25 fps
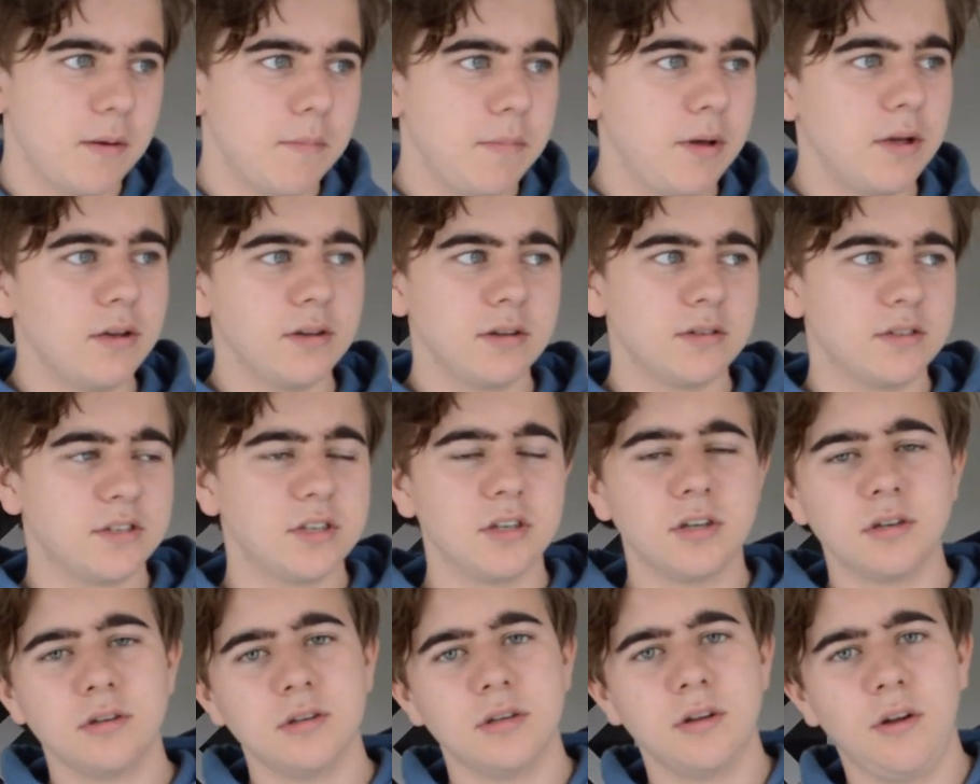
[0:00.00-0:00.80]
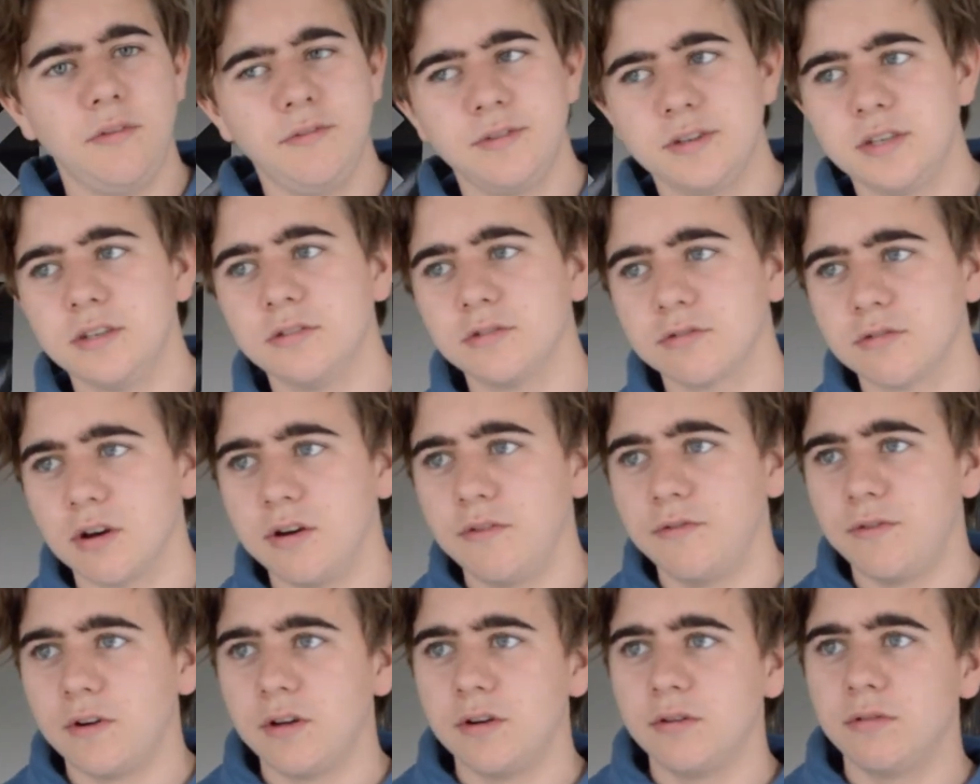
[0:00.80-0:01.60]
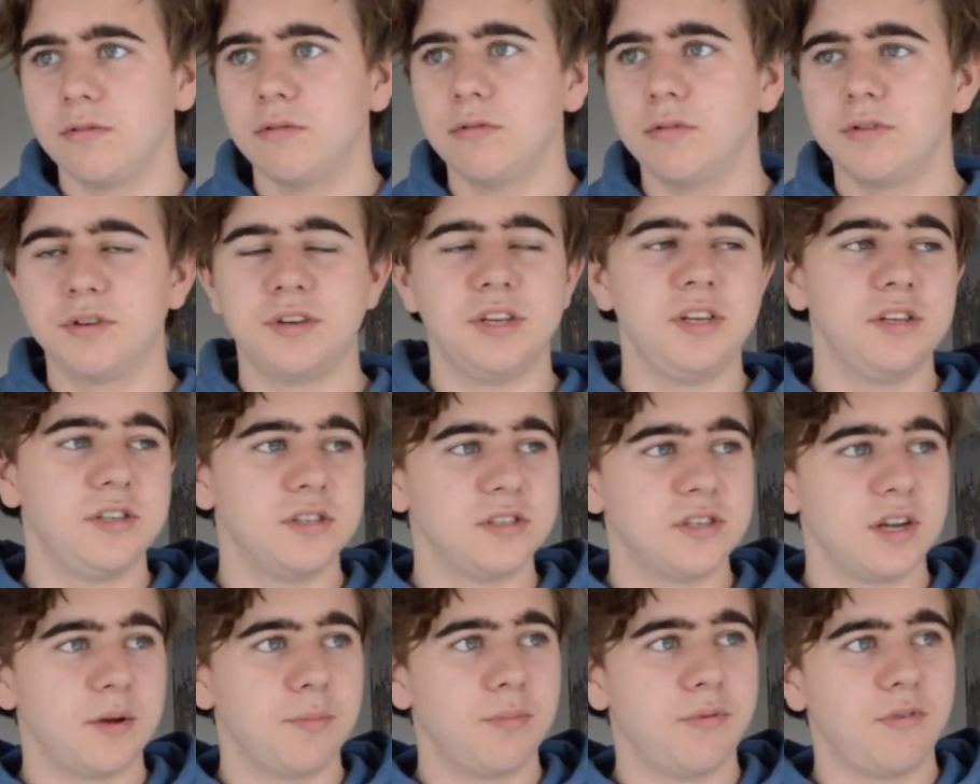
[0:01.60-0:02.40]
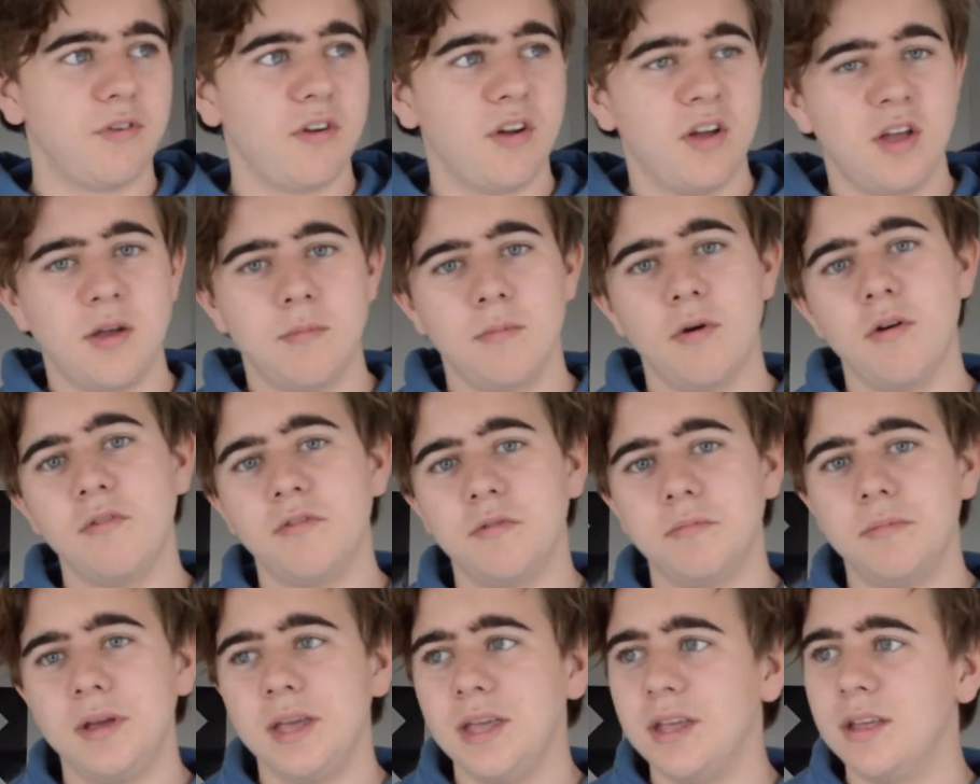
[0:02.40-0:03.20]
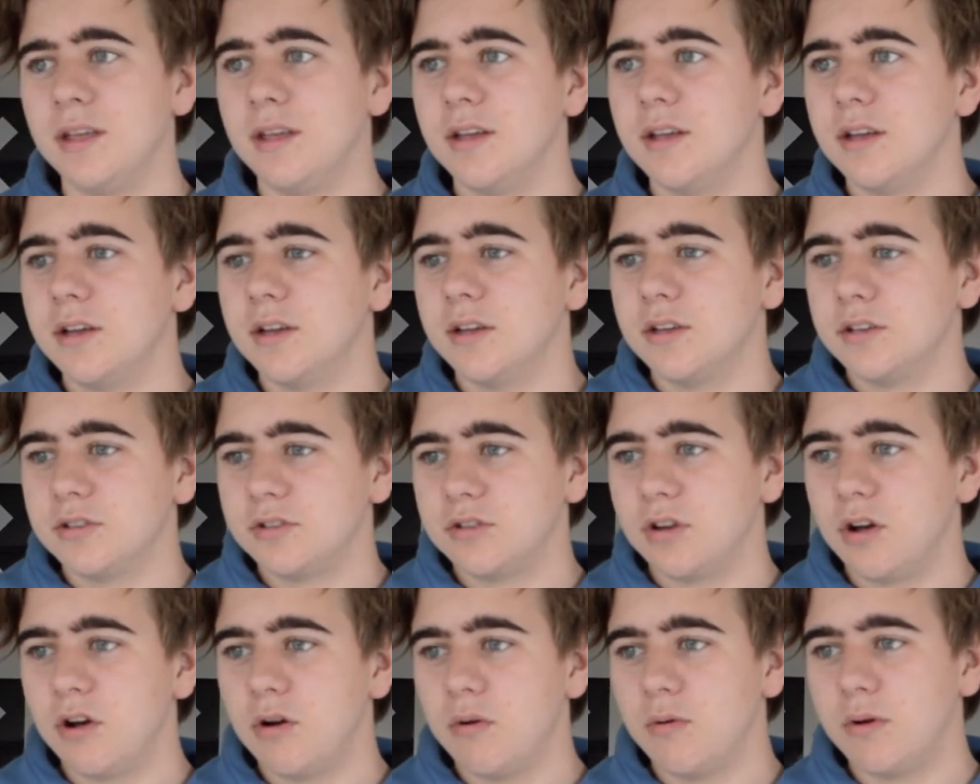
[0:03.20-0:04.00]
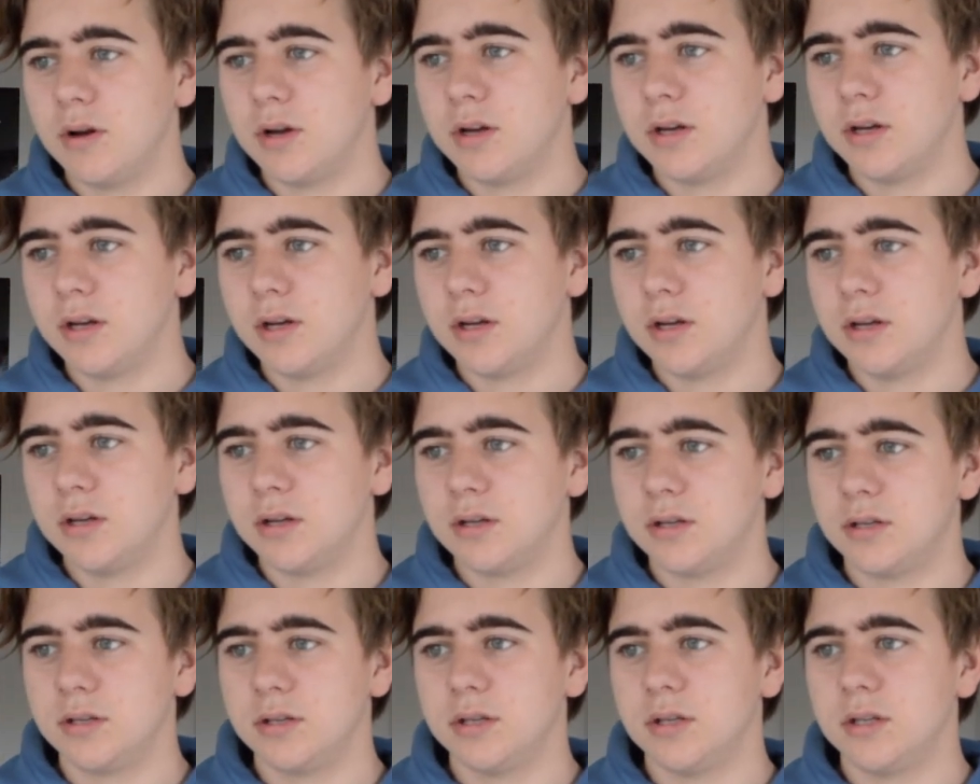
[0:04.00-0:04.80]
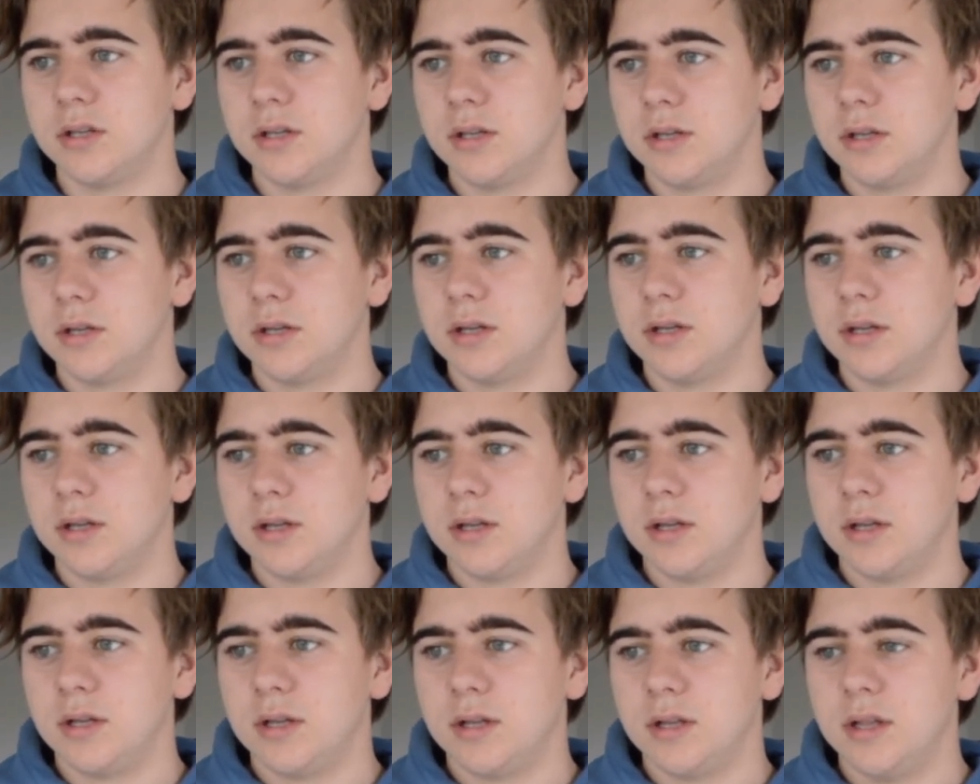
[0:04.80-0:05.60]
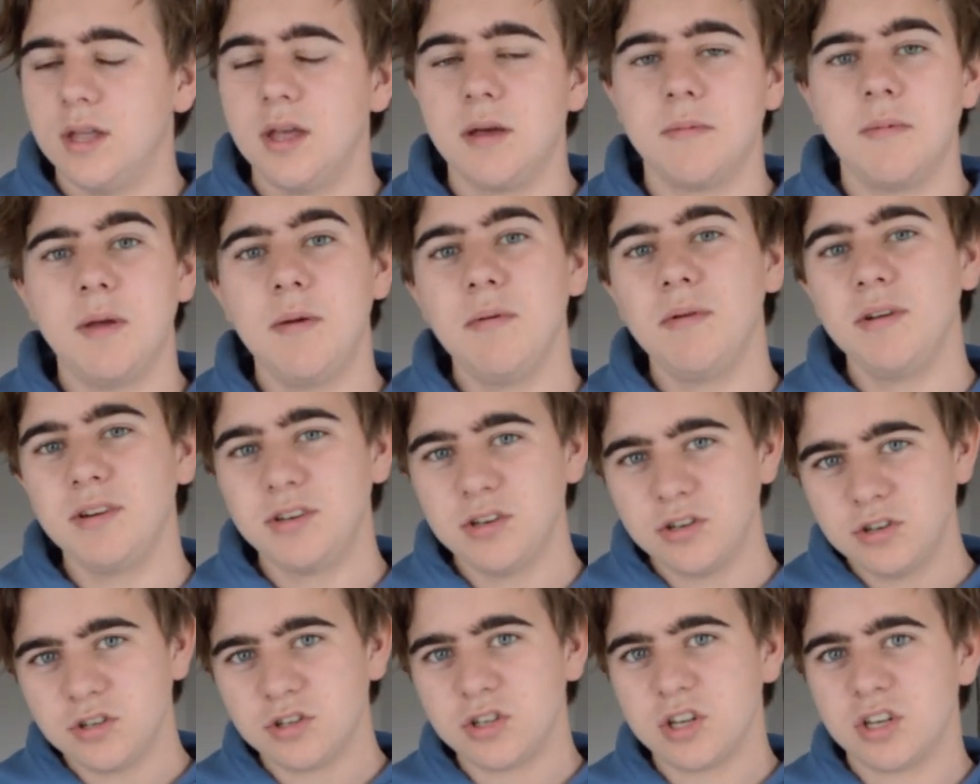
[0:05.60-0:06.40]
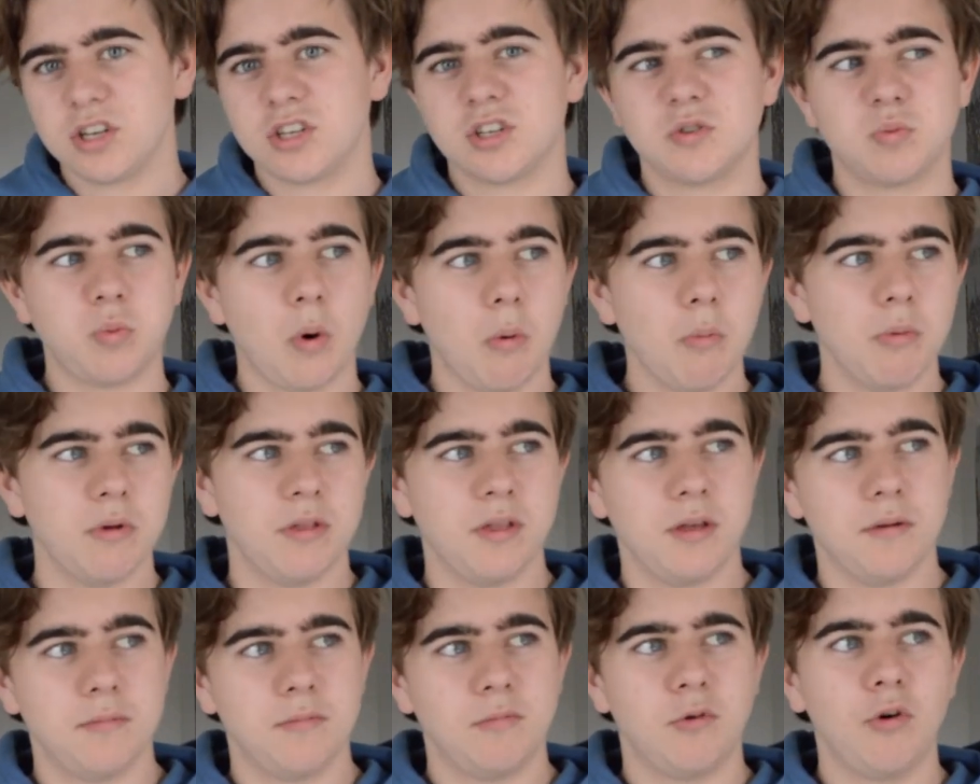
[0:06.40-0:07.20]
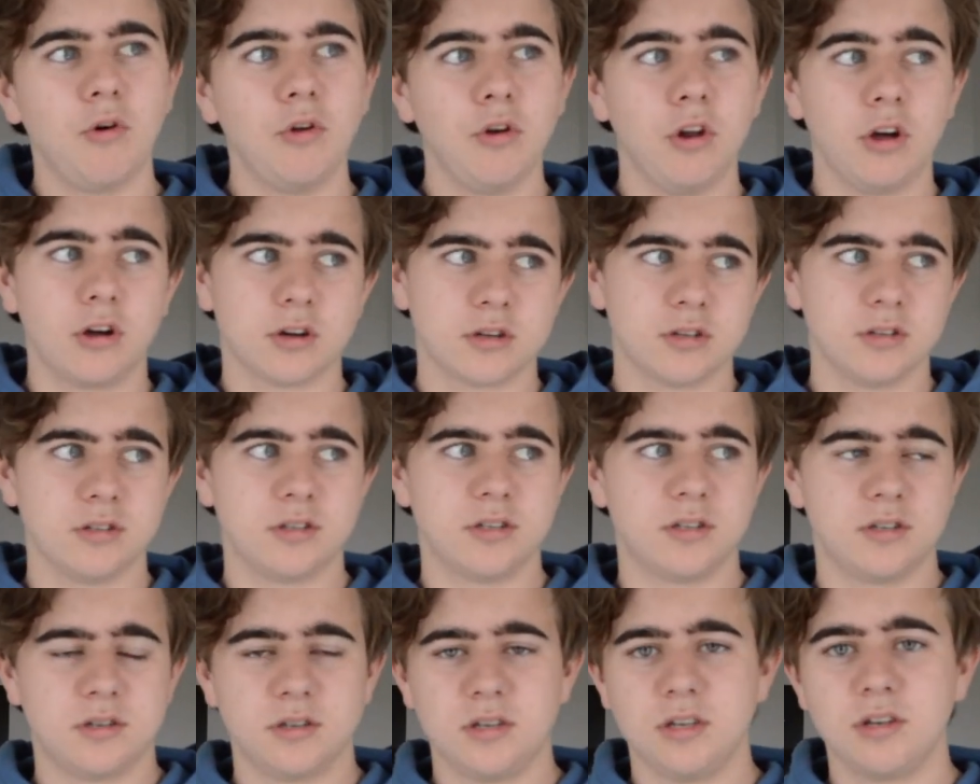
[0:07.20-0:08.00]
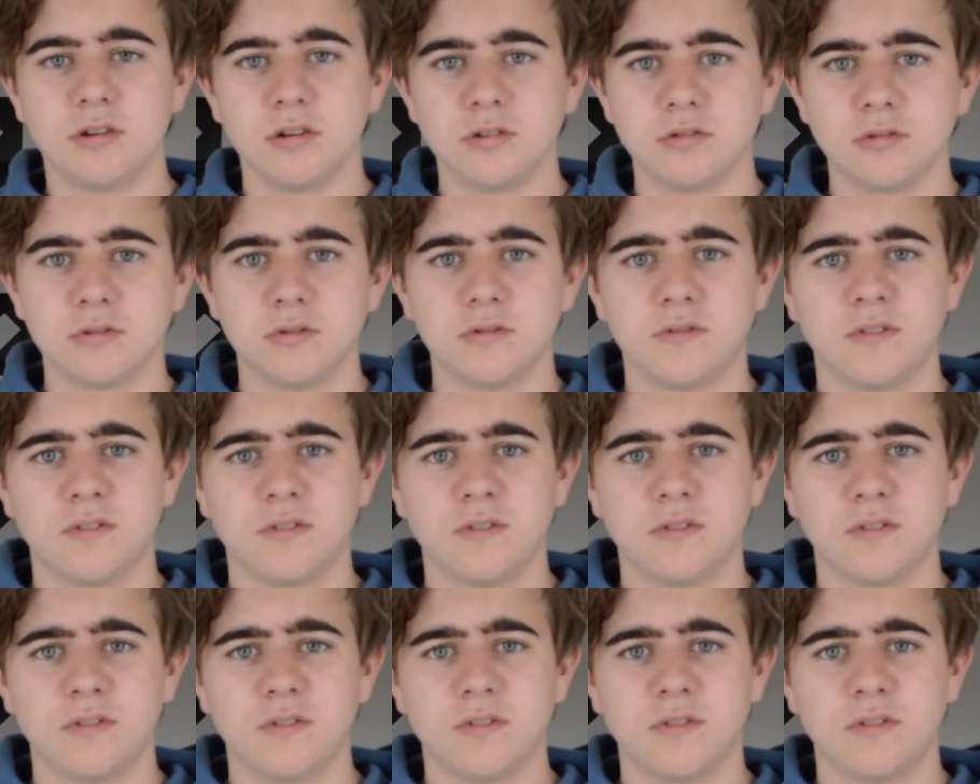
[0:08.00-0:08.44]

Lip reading: But still, obviously it was great fun. All the teachers now prefer him over me. So, yeah, maybe I should just like swap with him, or not, because he goes to a